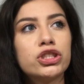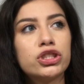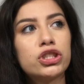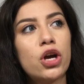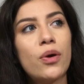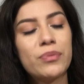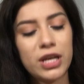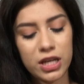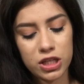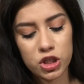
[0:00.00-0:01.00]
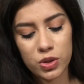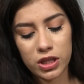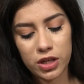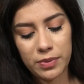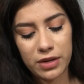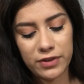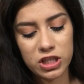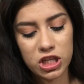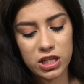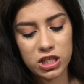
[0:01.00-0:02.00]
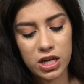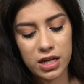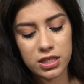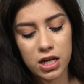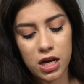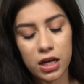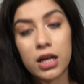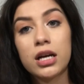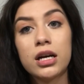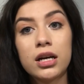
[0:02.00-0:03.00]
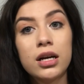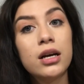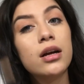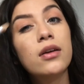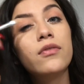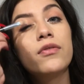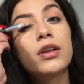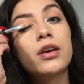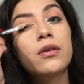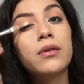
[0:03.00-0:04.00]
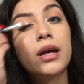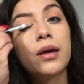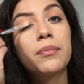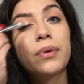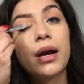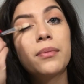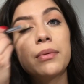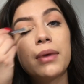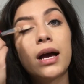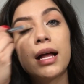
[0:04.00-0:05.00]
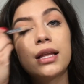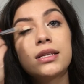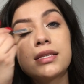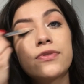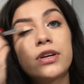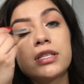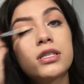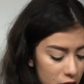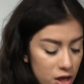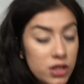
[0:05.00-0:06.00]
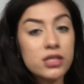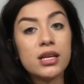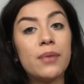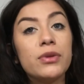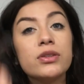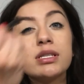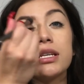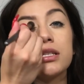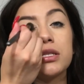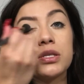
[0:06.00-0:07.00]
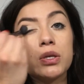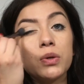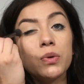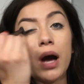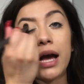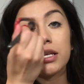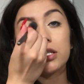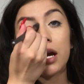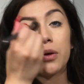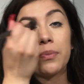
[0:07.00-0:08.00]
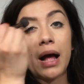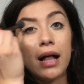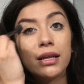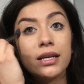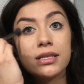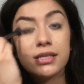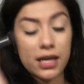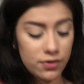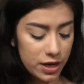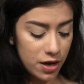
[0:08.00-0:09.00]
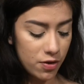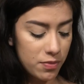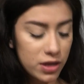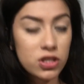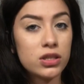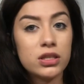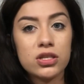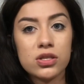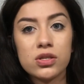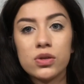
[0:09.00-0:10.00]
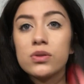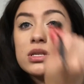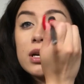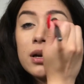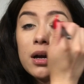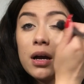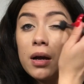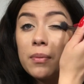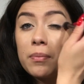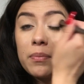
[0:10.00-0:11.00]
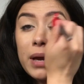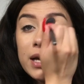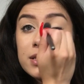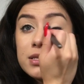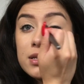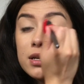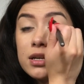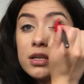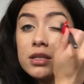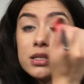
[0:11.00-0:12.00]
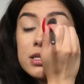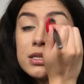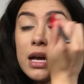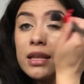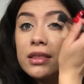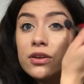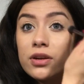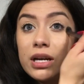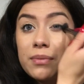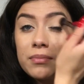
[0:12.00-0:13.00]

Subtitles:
So I'm gonna do a little bit of a chit chat talk video, and I'm priming my eyelids first. So I'm using two eyeshadow palettes, and right now I'm actually just using a base to set the cream.